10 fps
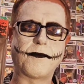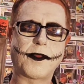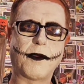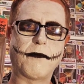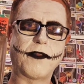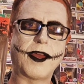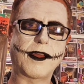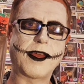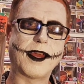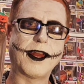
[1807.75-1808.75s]
Hopefully I
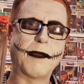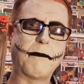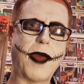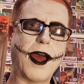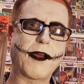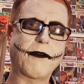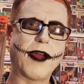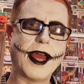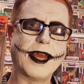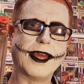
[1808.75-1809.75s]
can get it back
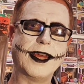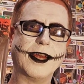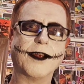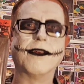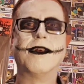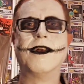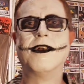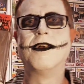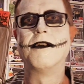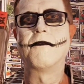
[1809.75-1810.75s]
right here.
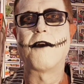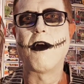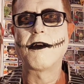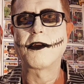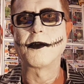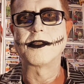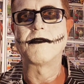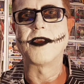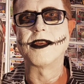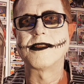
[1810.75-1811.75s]
Frog
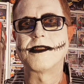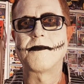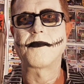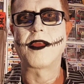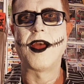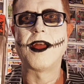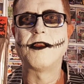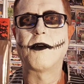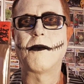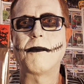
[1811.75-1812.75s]
Ghostface. And
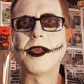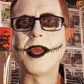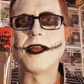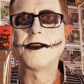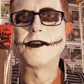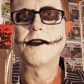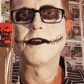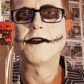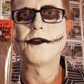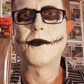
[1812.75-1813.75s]
you'll be entered
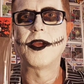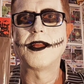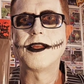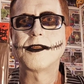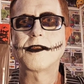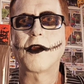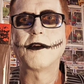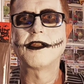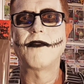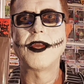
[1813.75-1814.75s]
to win this
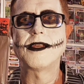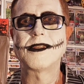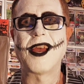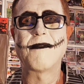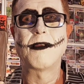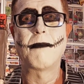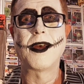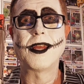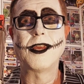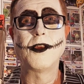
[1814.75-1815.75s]
Ghostface.
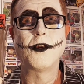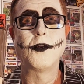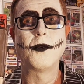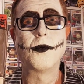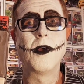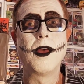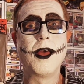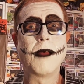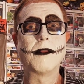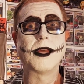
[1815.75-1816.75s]
Everybody who
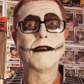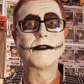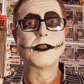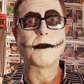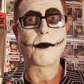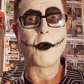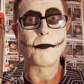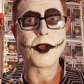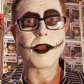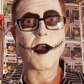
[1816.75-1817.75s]
leaves the
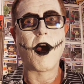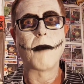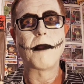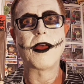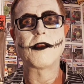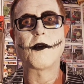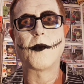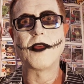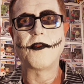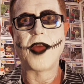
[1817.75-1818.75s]
appropriate comment
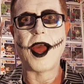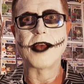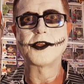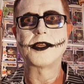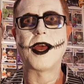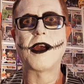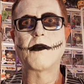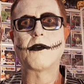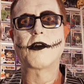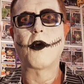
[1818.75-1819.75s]
with the hashtag
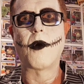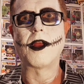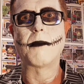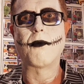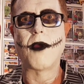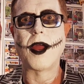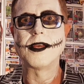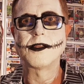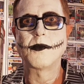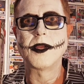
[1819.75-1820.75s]
will go on a
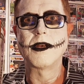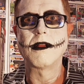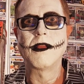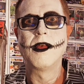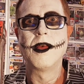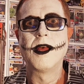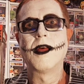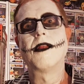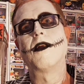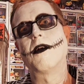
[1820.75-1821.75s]
prize wheel
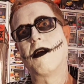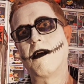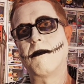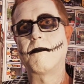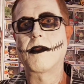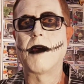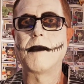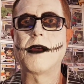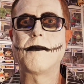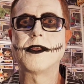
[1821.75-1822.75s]
coming
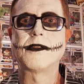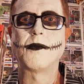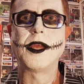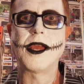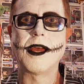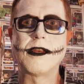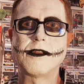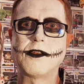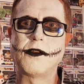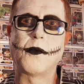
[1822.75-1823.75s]
up this weekend
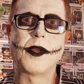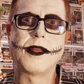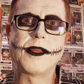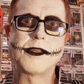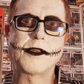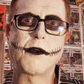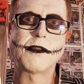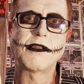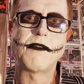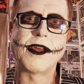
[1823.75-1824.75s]
to win this
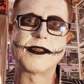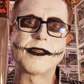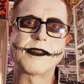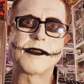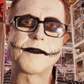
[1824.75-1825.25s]
Ghostface.